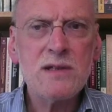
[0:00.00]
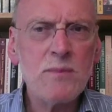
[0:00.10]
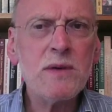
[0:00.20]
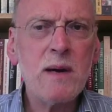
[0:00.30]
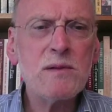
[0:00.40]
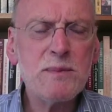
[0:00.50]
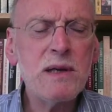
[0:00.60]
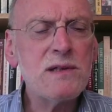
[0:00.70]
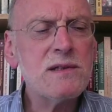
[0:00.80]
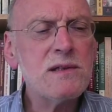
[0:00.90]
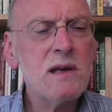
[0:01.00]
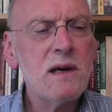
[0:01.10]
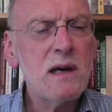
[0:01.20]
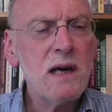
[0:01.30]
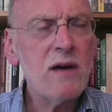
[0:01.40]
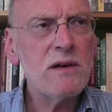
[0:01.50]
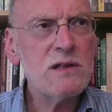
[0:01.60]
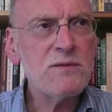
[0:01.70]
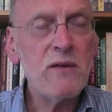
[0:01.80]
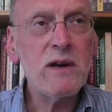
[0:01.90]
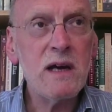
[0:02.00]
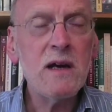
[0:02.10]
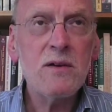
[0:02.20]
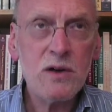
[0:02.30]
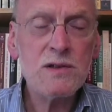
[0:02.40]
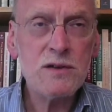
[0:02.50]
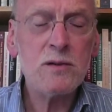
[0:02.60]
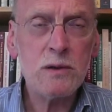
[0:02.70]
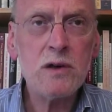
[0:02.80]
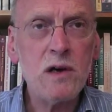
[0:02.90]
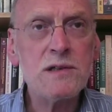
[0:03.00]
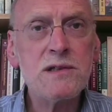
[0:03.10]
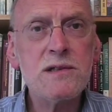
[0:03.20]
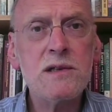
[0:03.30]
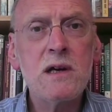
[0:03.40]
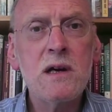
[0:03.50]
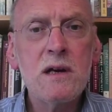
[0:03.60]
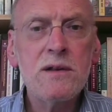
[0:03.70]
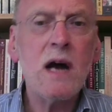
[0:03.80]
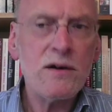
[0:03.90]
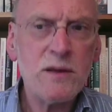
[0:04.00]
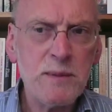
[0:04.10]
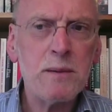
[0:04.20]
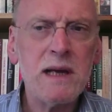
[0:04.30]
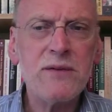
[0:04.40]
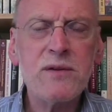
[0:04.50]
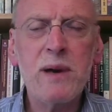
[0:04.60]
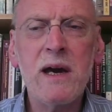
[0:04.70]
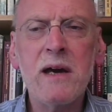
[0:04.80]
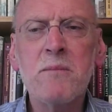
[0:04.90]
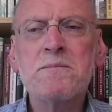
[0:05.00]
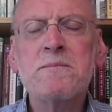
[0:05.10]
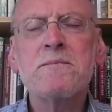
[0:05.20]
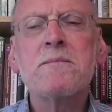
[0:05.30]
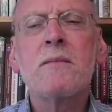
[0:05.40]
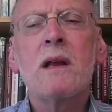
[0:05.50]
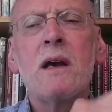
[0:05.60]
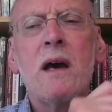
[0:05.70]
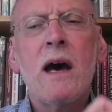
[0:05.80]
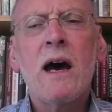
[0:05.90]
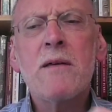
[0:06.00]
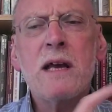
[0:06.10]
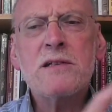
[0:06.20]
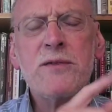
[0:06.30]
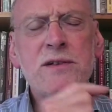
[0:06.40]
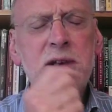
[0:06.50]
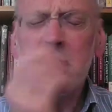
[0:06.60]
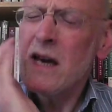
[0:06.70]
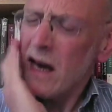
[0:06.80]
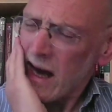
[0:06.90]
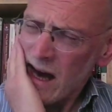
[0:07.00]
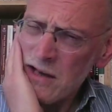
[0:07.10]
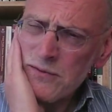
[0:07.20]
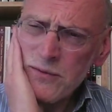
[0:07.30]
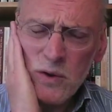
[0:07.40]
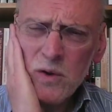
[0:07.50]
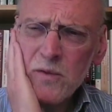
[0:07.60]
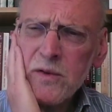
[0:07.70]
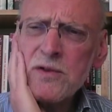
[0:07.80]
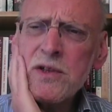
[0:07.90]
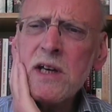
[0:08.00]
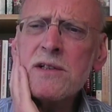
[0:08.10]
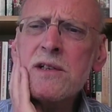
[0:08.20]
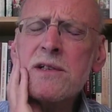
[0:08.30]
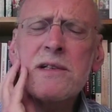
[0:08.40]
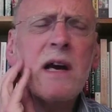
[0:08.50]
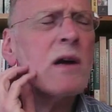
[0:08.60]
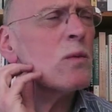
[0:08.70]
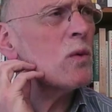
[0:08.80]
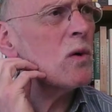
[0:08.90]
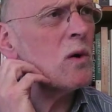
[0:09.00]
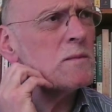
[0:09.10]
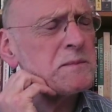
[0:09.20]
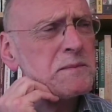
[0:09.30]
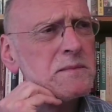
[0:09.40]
sometimes peace carries very considerable costs that other people have to pay. That's the first thing. As for Jesus and war,